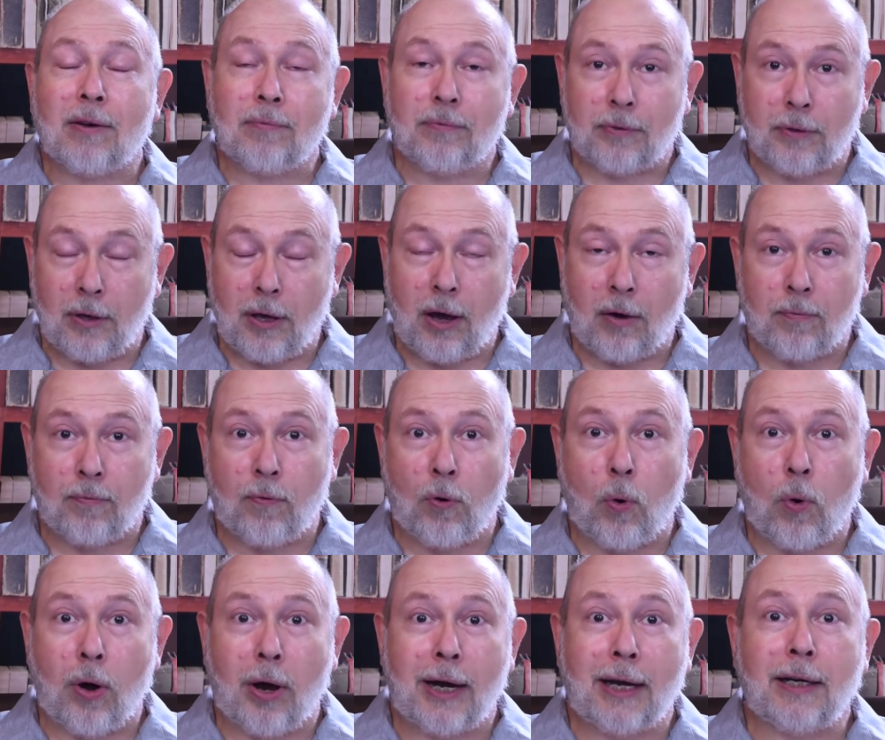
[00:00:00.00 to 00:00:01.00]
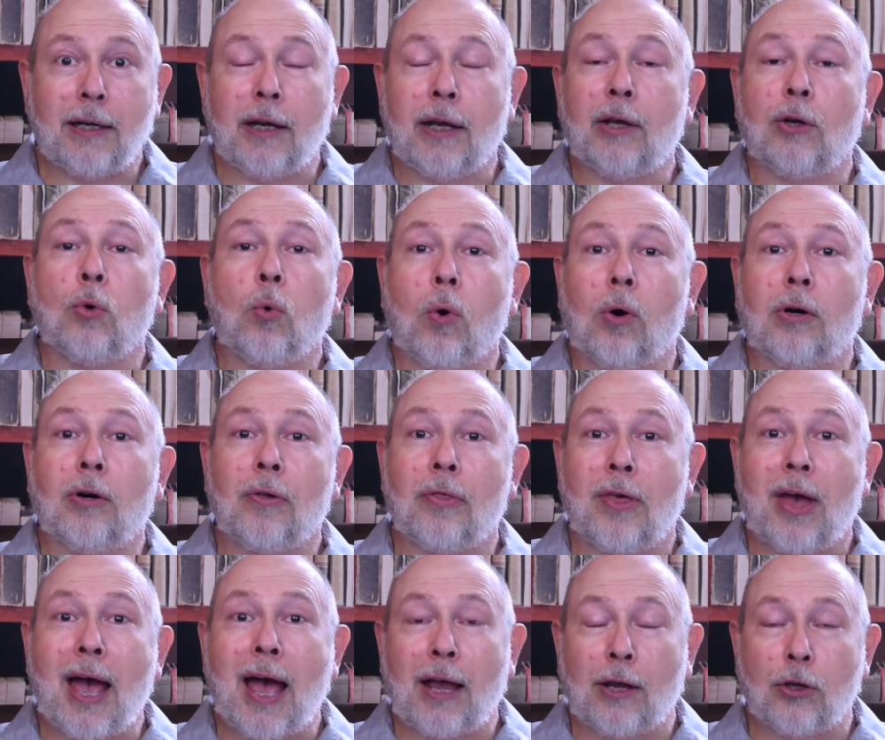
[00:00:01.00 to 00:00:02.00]
av- avoid, in order
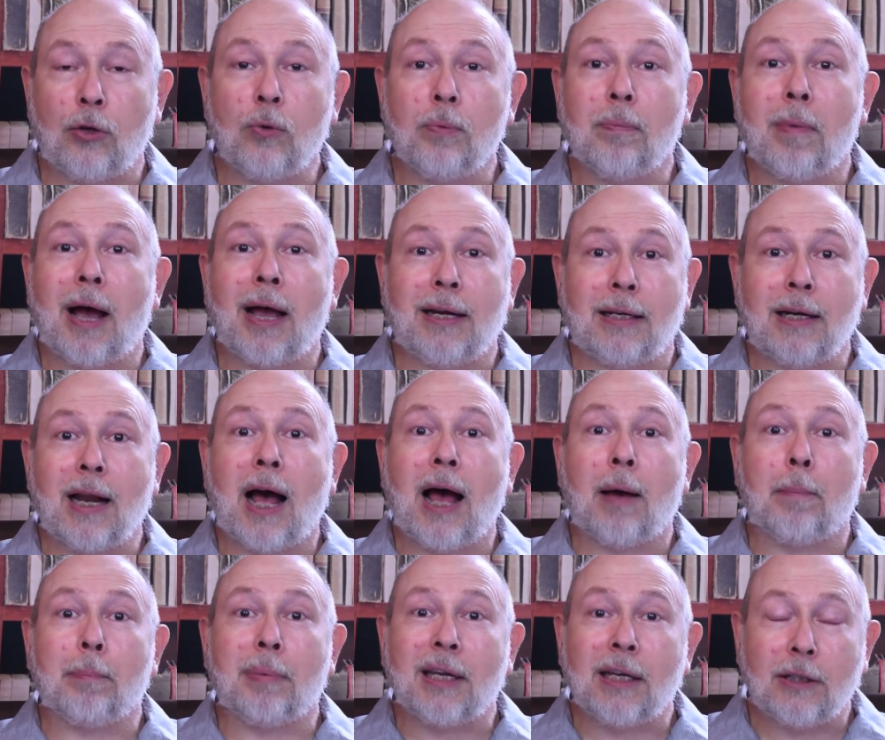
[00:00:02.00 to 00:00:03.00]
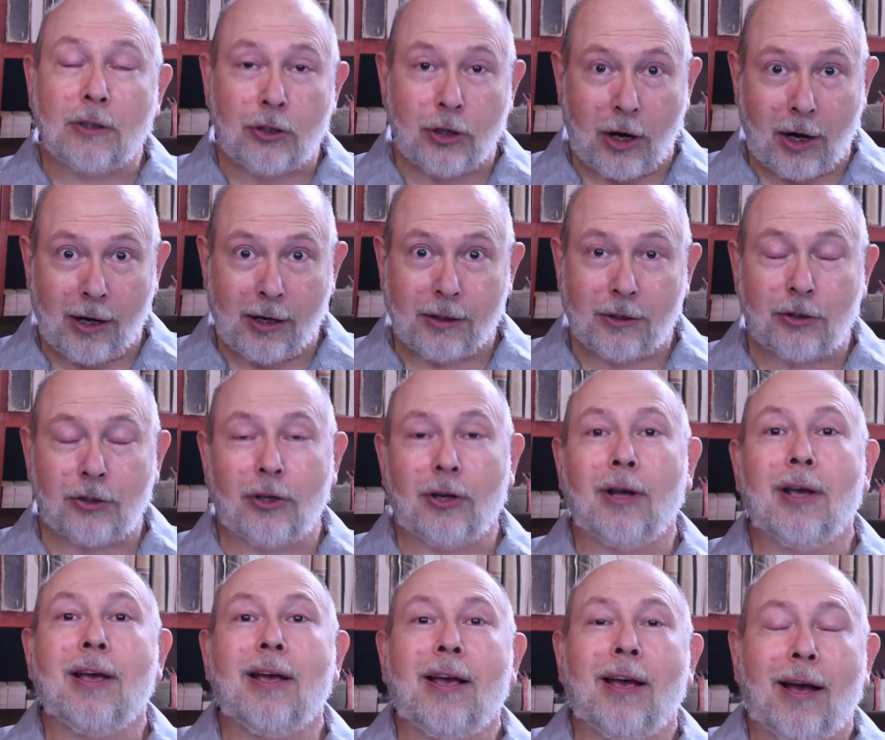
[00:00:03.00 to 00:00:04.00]
that you might not be judged,
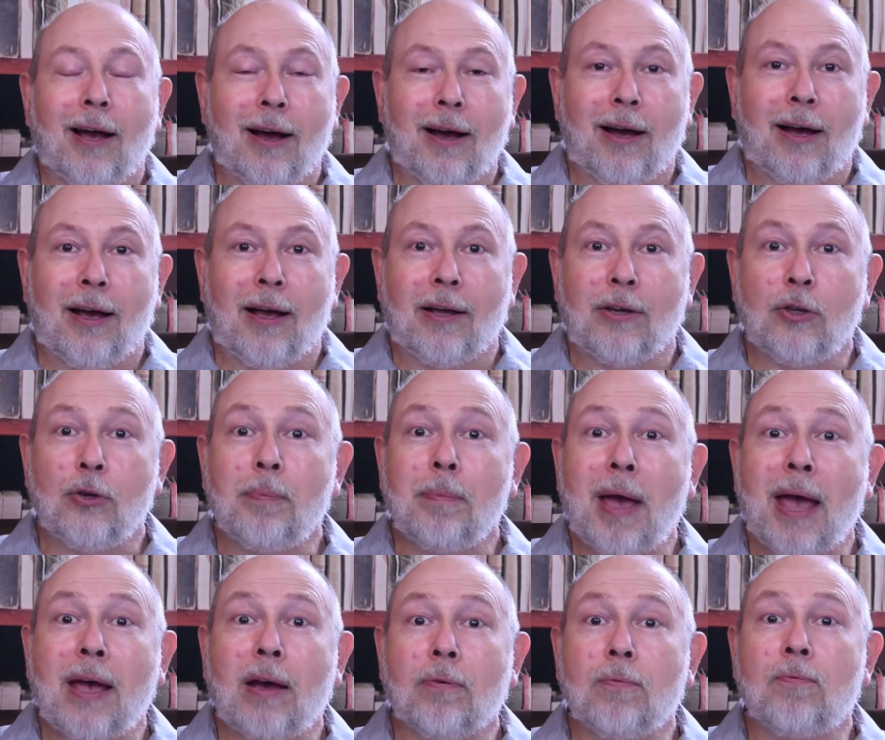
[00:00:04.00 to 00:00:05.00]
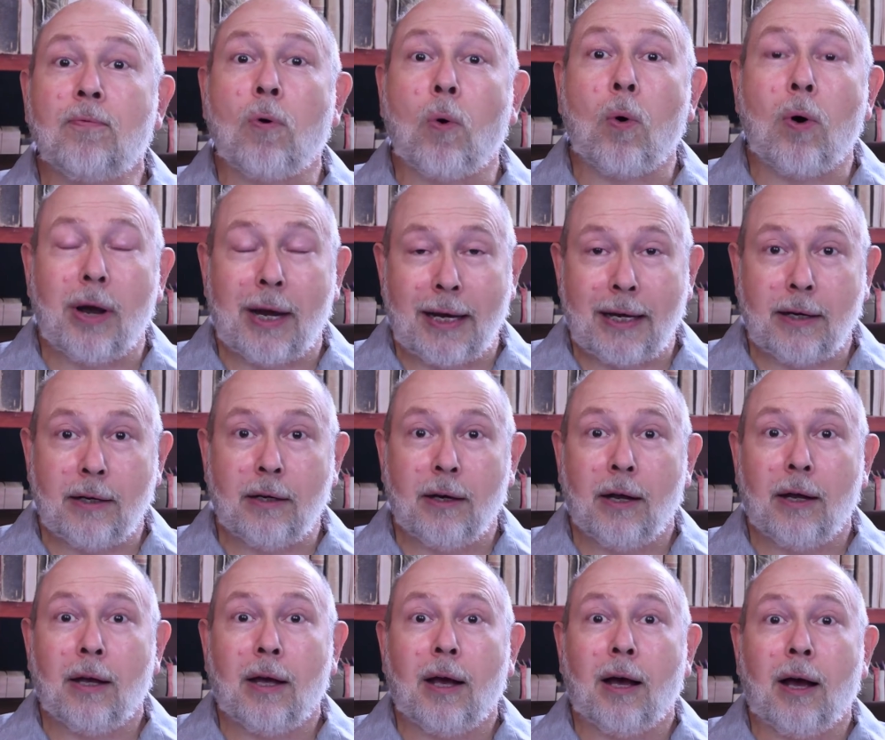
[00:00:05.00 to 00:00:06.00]
uh, you may avoid
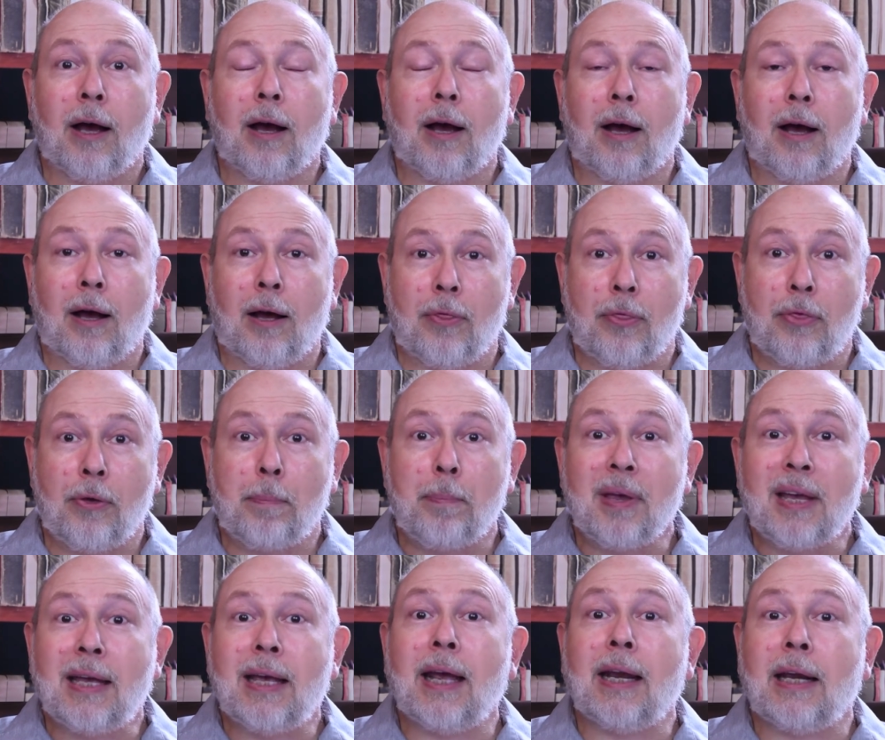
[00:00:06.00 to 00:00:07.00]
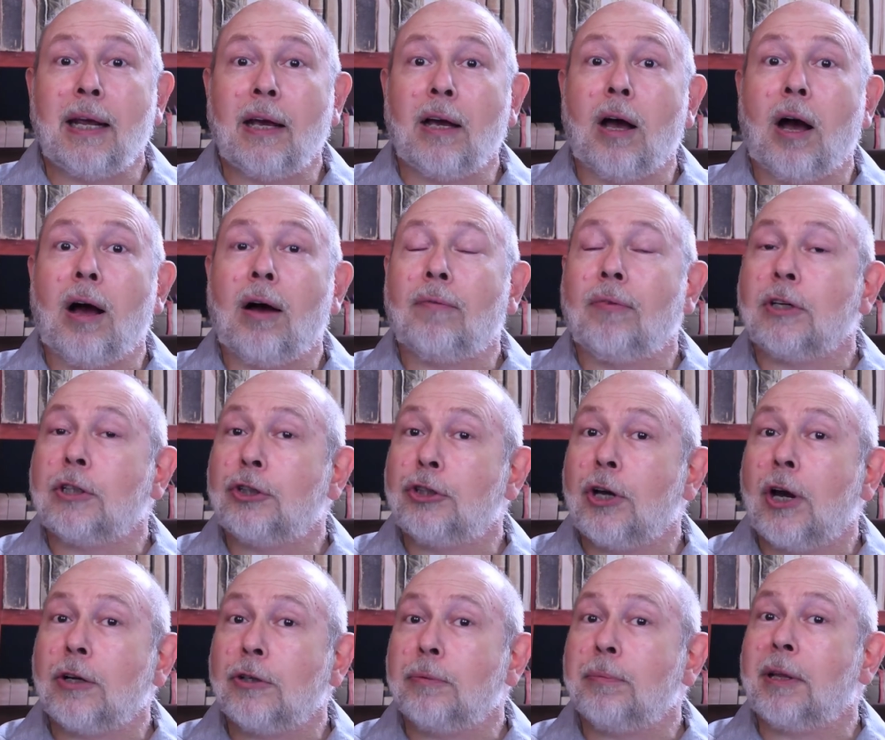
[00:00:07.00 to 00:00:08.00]
the beginning of a
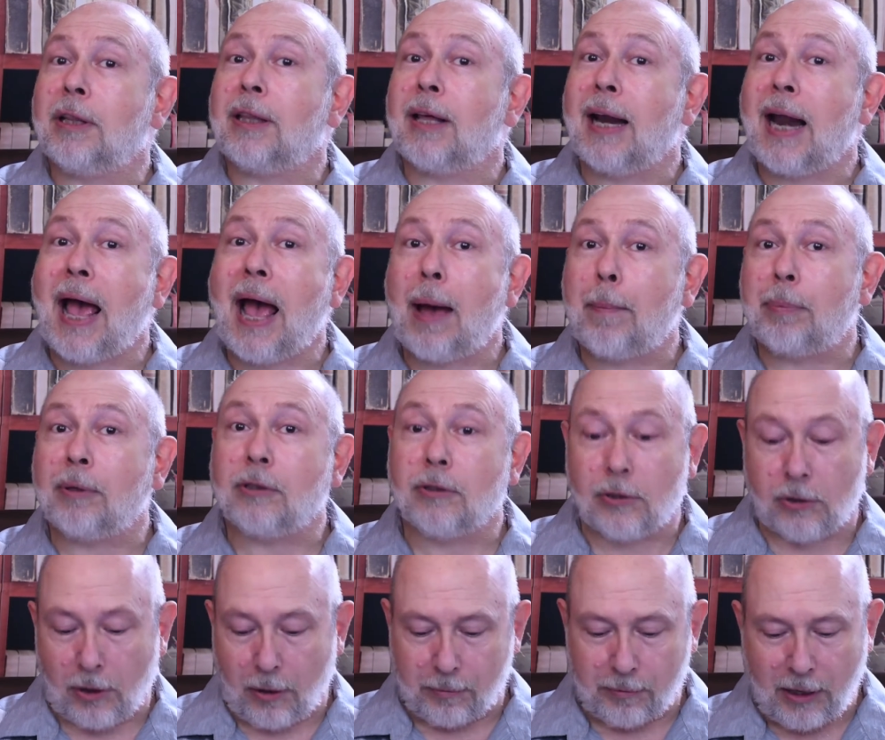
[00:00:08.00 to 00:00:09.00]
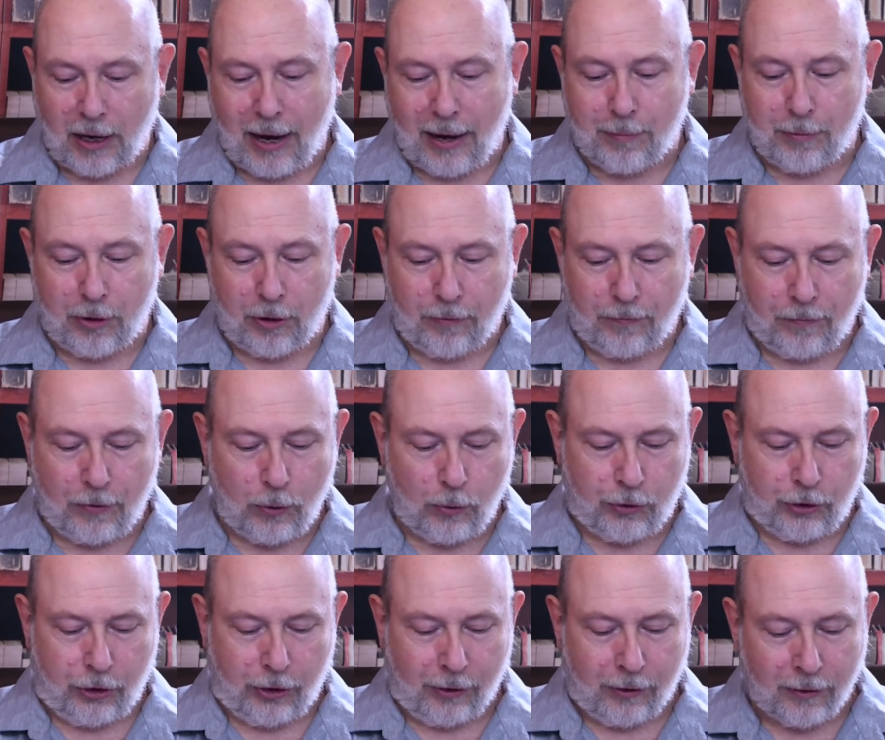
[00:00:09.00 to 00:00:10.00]
judgment that happens sometime in the
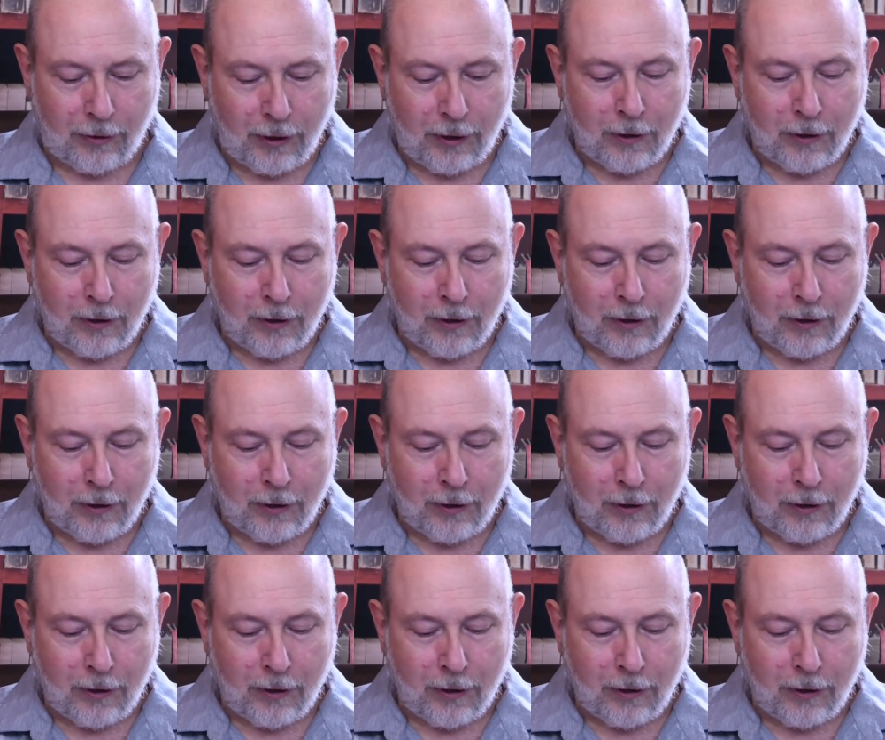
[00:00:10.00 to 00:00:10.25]
future.